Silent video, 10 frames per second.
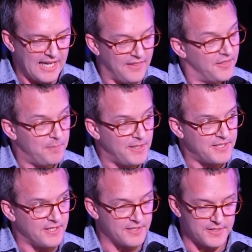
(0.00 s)
and that
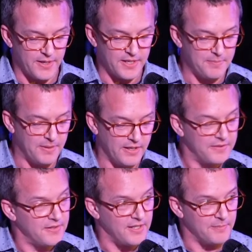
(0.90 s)
beating a
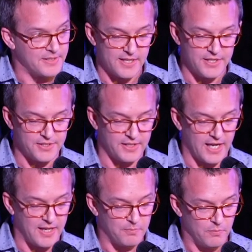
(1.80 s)
psychopath at the imitation
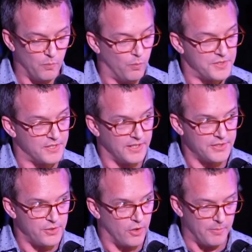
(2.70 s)
game wasn't
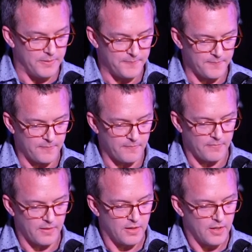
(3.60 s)
its job.
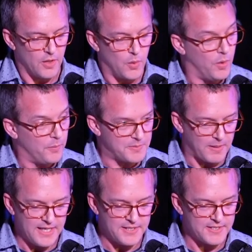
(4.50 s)
What was
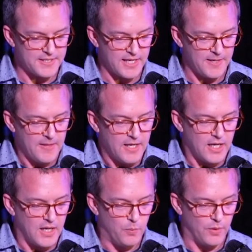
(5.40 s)
plain to see,
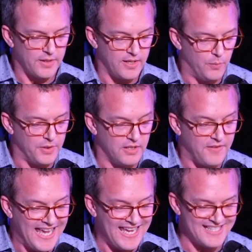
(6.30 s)
and what it wouldn't
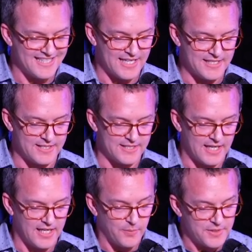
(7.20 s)
have hesitated to
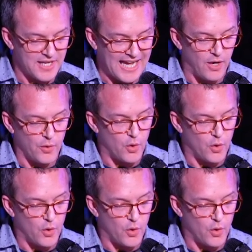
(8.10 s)
tell you, was how